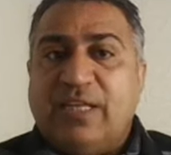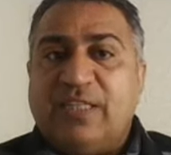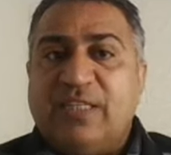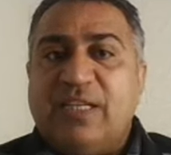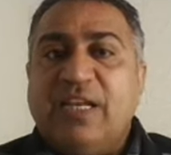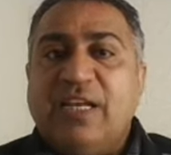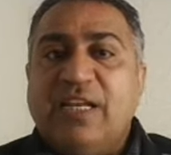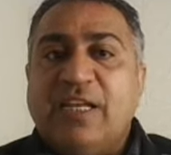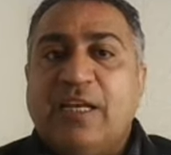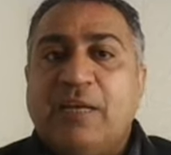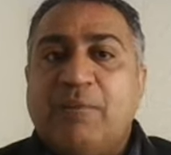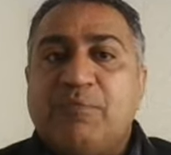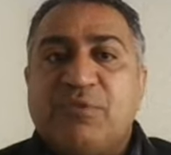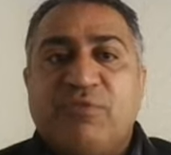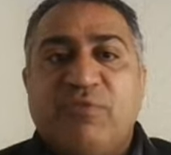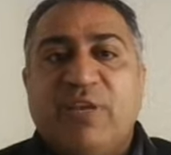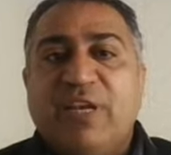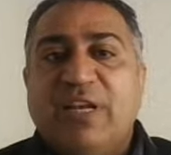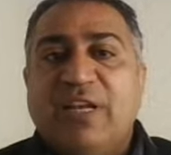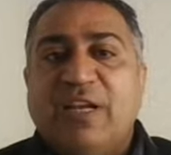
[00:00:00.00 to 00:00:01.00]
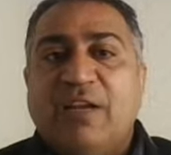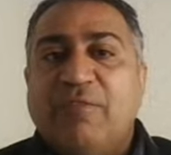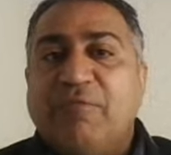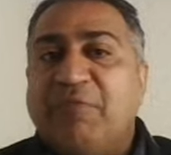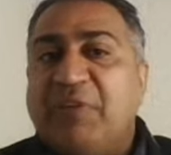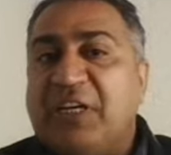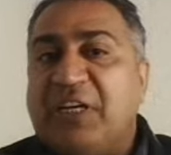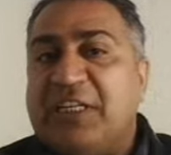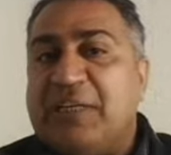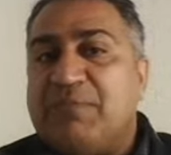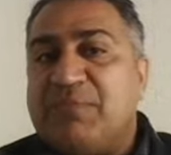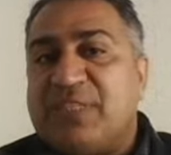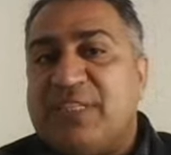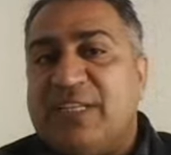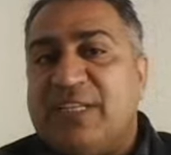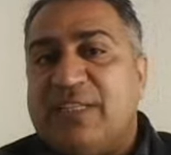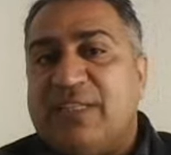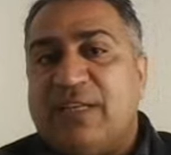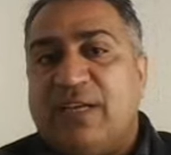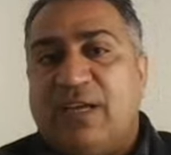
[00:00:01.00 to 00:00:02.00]
that encrypts victims'
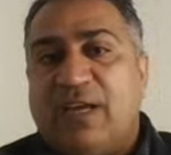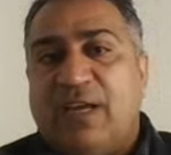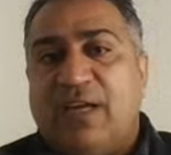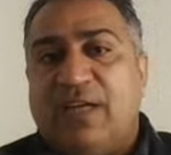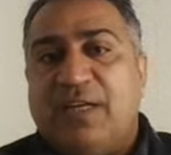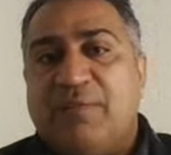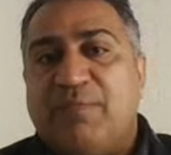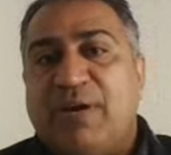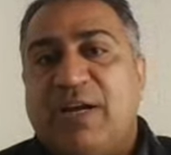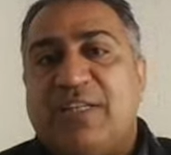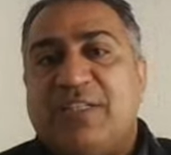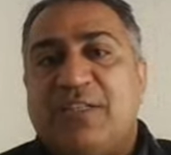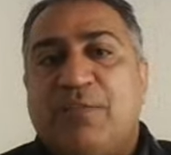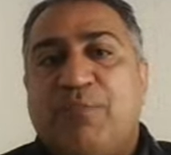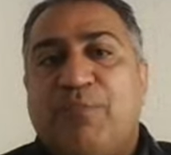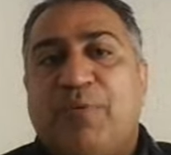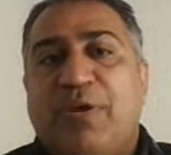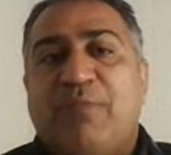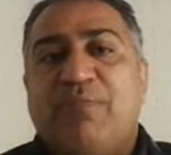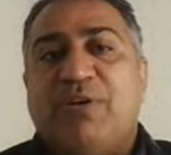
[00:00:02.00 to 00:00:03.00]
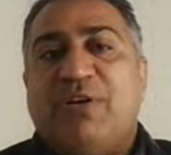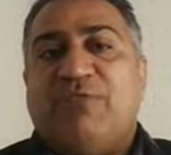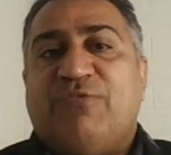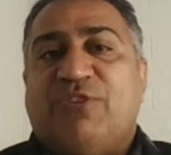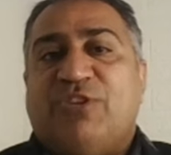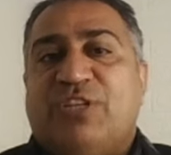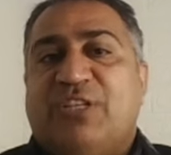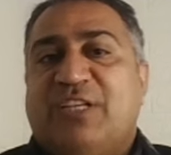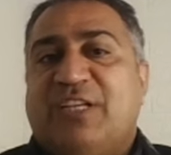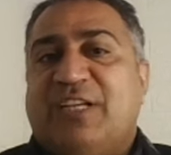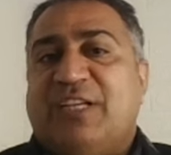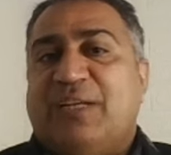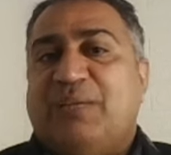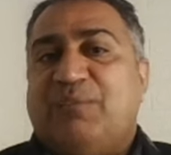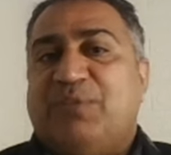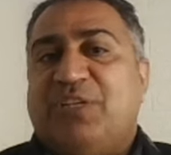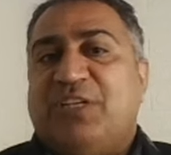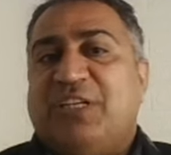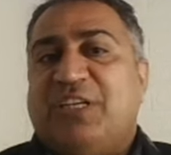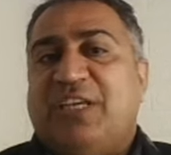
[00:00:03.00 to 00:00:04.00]
data and demands a payment for the
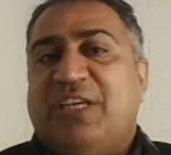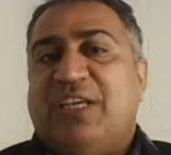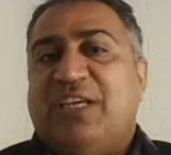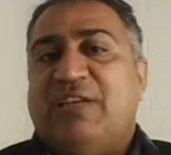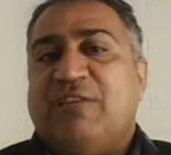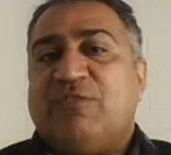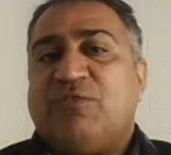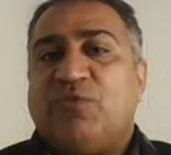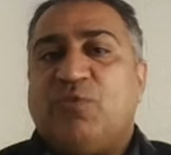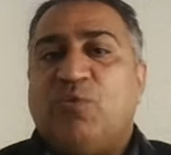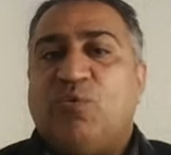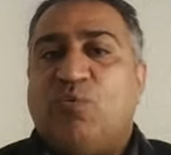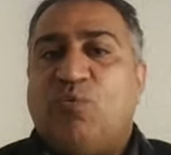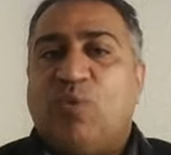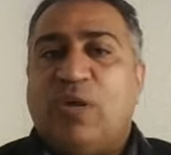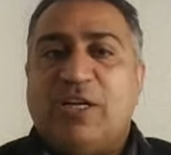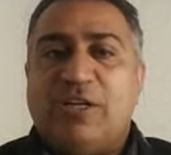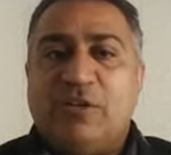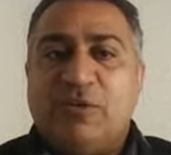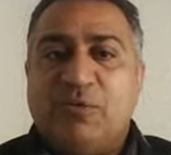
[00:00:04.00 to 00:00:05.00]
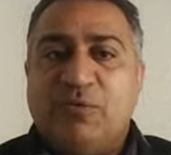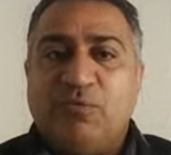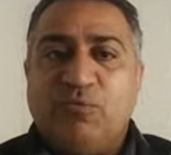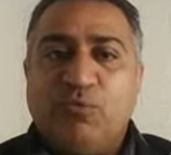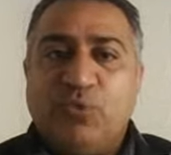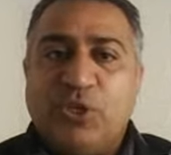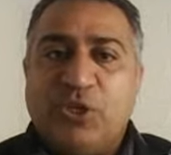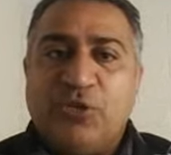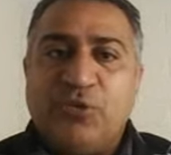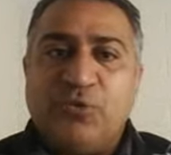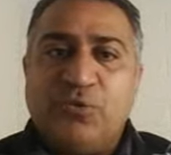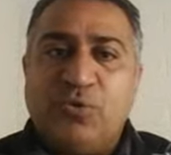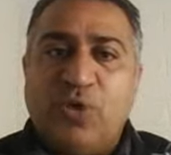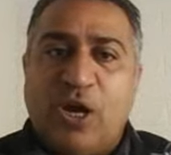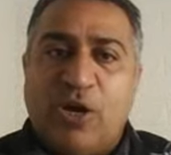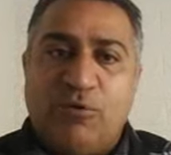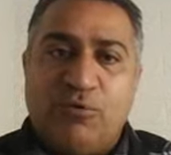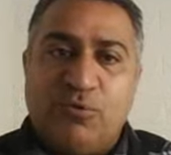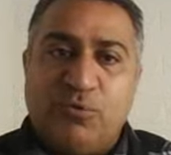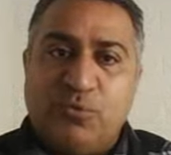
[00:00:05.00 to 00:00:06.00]
decryption key. So, what do they do?
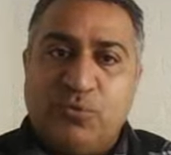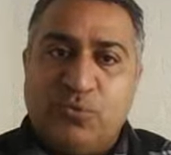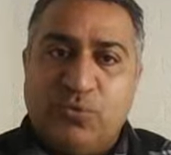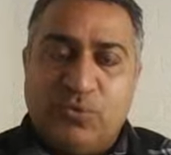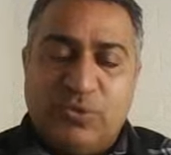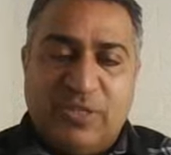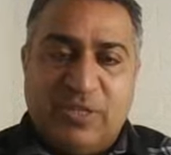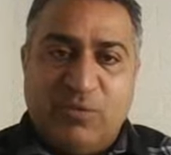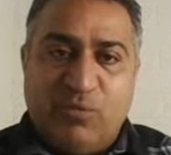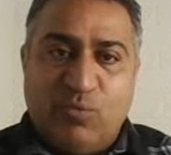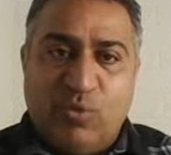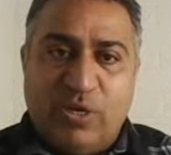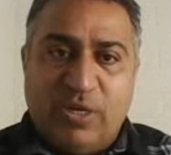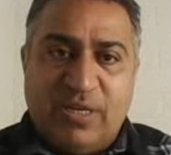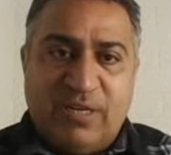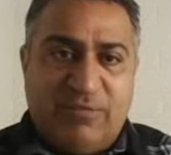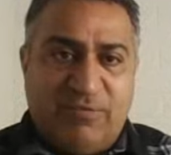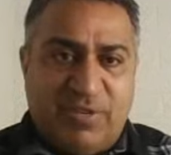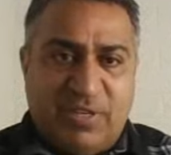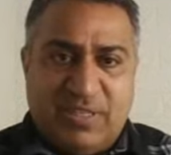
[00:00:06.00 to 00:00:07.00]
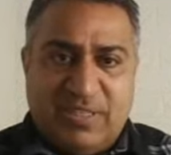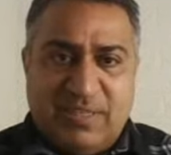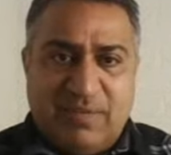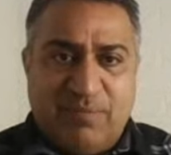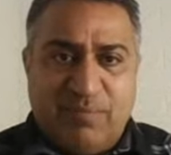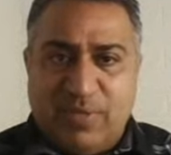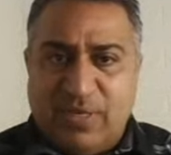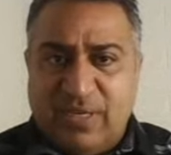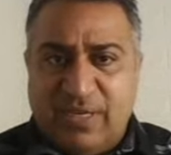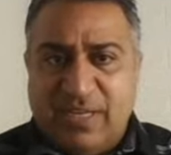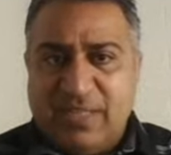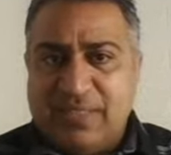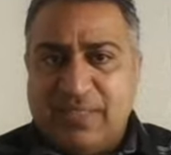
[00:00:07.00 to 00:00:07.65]
How do they work? For example,